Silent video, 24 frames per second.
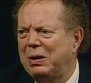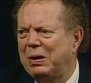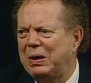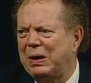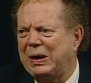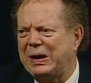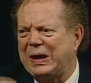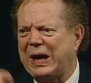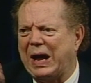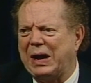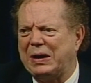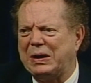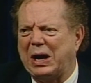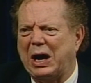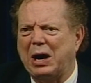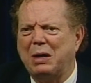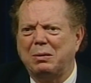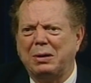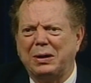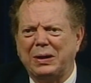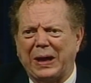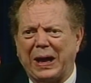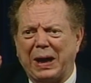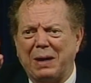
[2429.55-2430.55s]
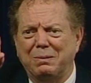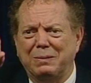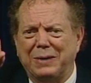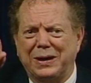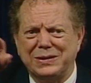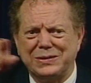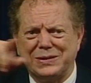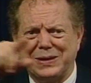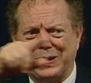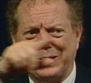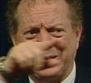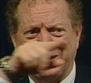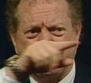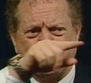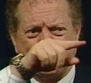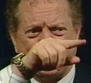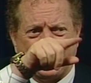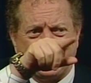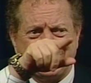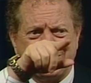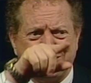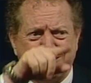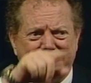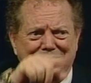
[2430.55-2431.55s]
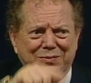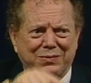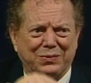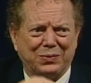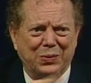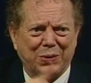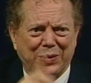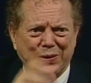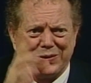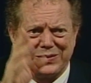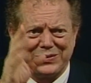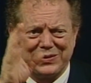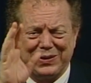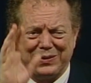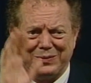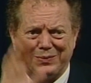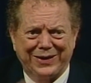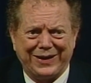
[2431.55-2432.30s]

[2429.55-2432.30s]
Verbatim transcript: oh, look how terrible that was, and that's, that's even worse,